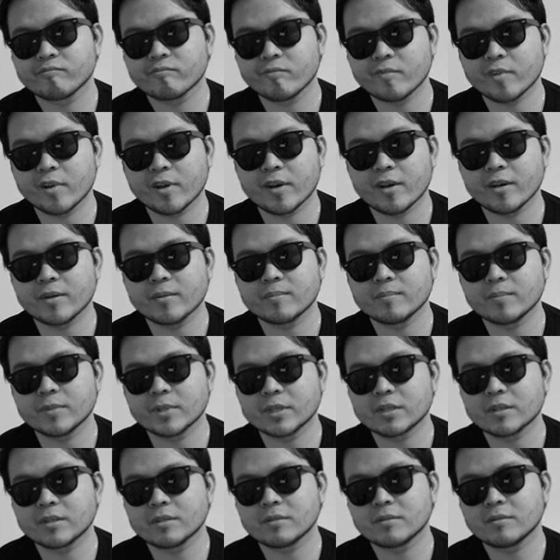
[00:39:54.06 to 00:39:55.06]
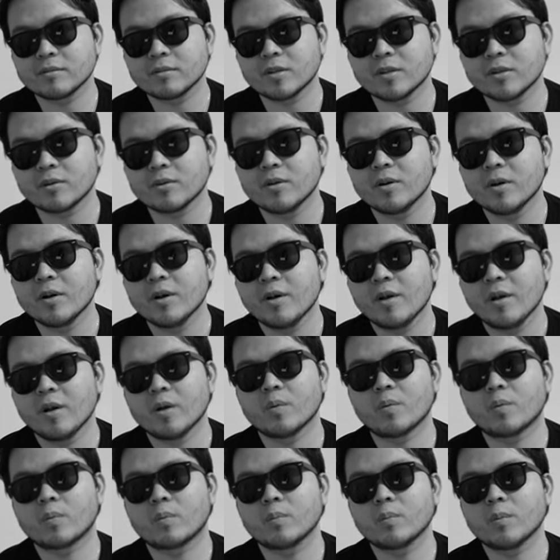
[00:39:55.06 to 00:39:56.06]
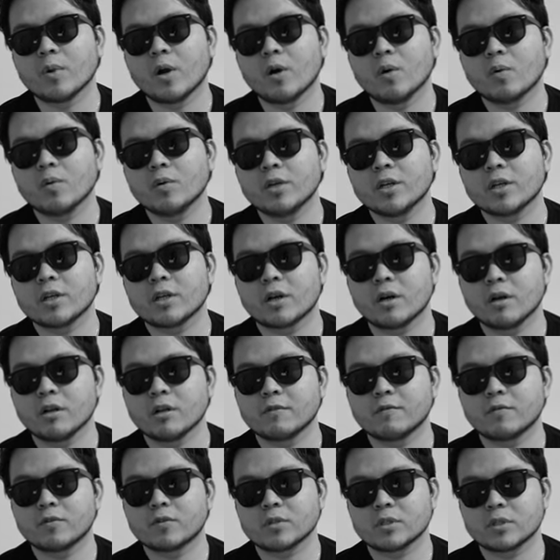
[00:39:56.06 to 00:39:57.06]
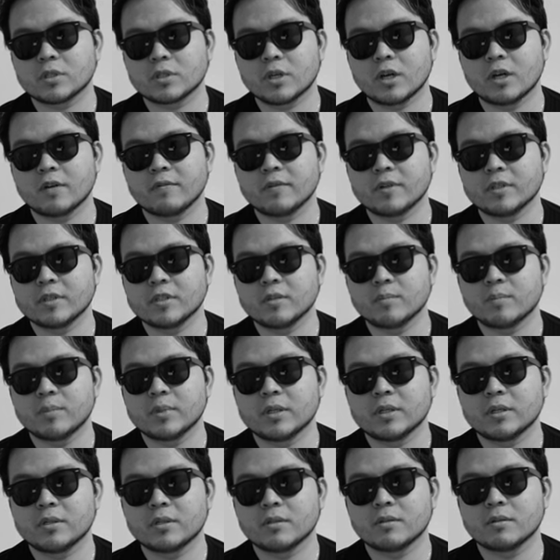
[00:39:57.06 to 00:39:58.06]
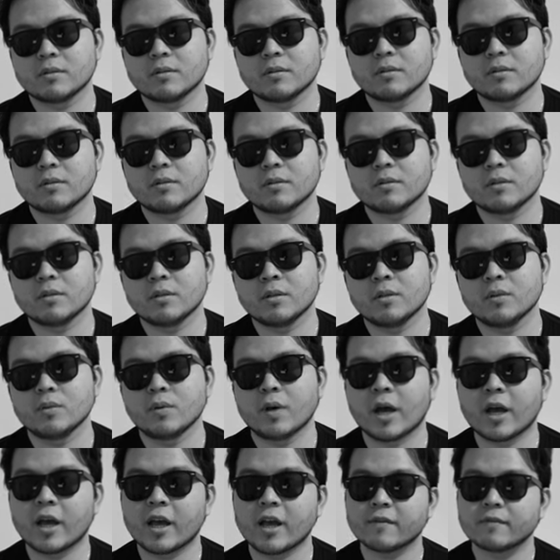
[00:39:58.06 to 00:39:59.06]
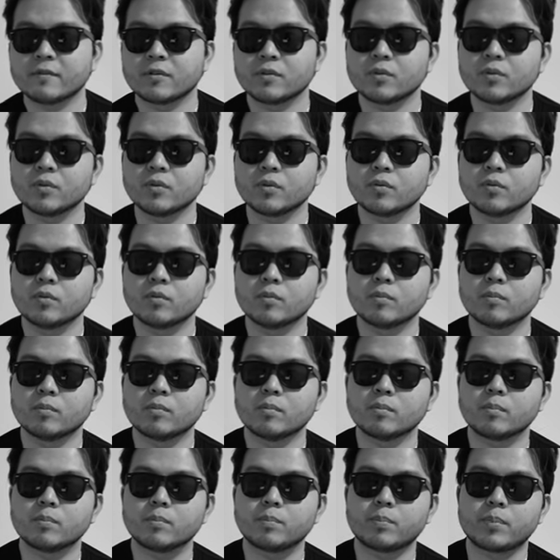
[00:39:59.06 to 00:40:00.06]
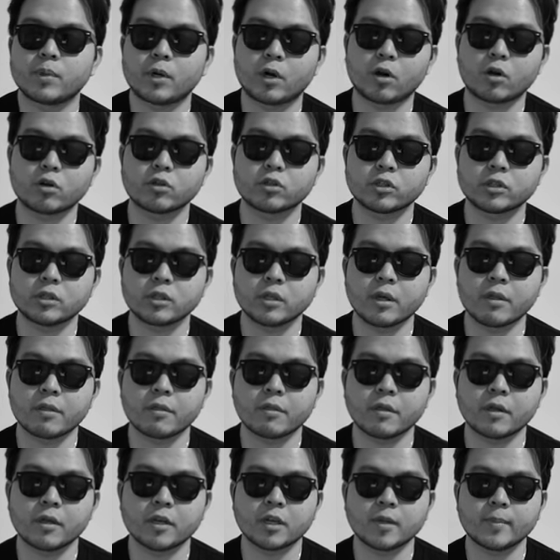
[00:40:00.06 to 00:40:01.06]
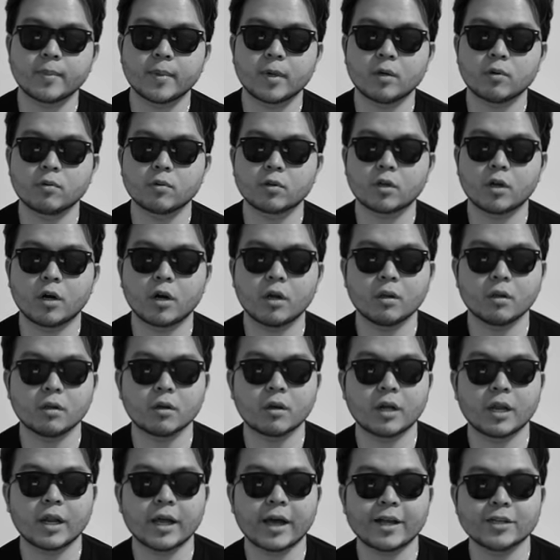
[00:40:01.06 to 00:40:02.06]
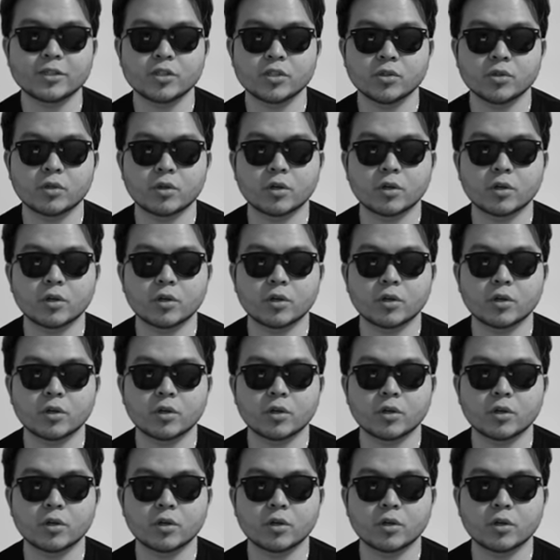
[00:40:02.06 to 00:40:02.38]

yeah, because you know, owning colorful stuff, it's a bit, you have to partially think about color clashing